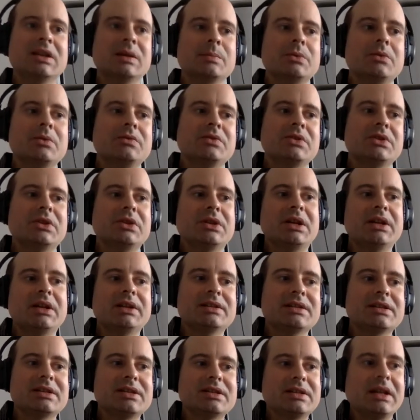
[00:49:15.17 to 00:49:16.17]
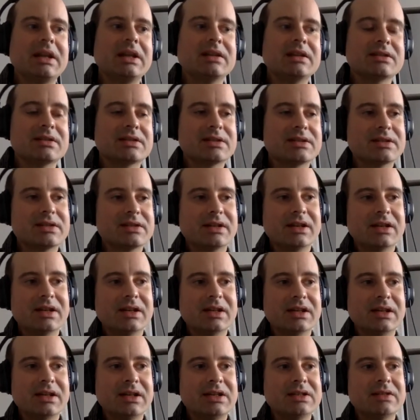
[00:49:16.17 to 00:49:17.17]
He moved to the United States.
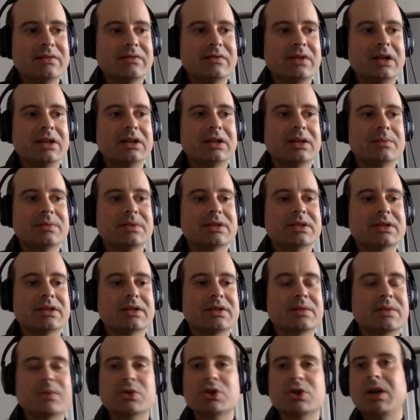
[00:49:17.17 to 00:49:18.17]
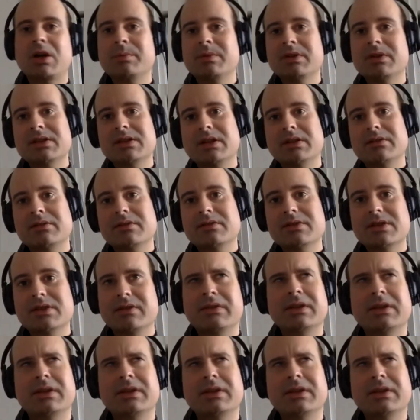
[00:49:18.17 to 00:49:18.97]
Uh, he developed uh, some shopping centers.